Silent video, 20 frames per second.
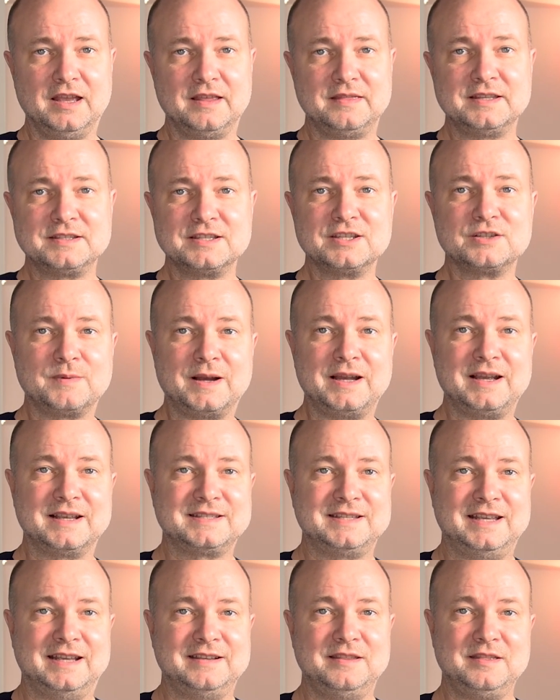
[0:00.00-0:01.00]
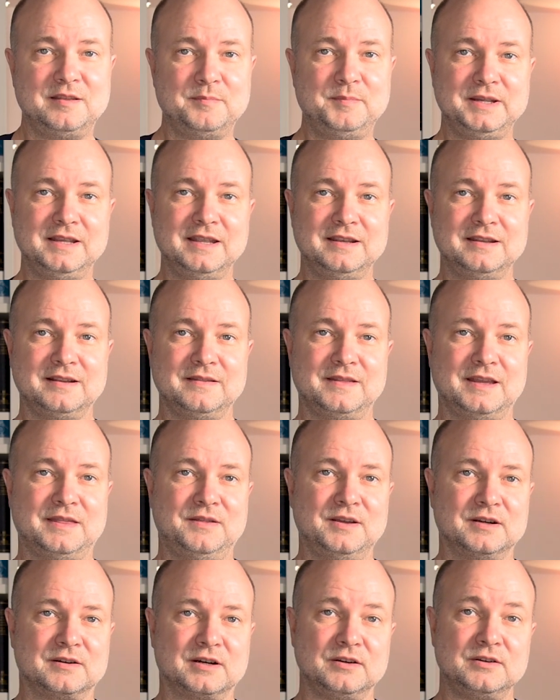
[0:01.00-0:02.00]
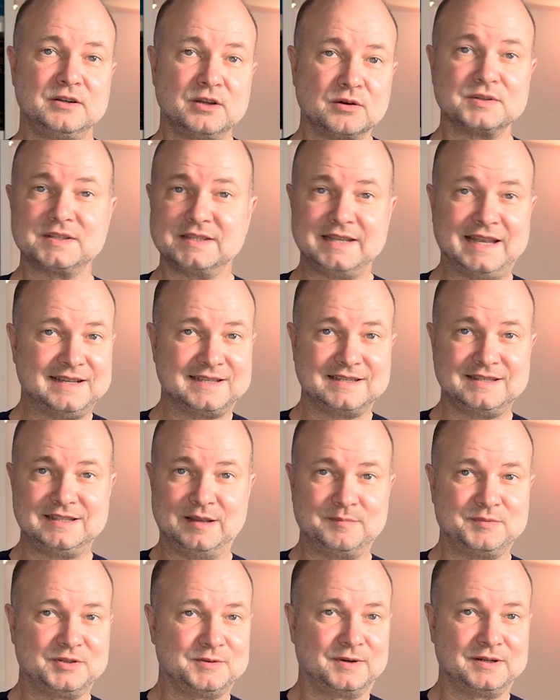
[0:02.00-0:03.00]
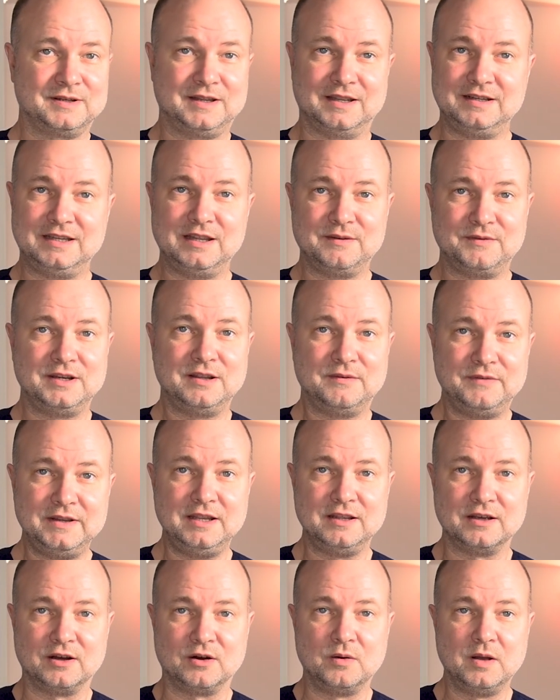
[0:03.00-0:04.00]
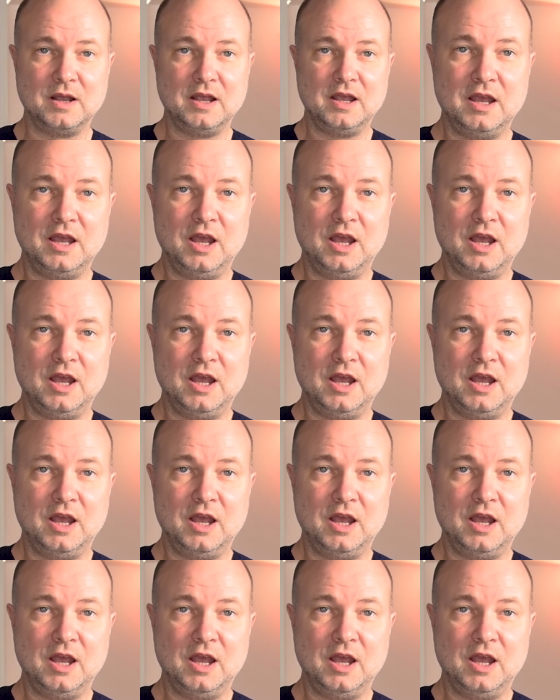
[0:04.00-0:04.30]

This is why I said in the beginning that there are no sex tips one can give in a video.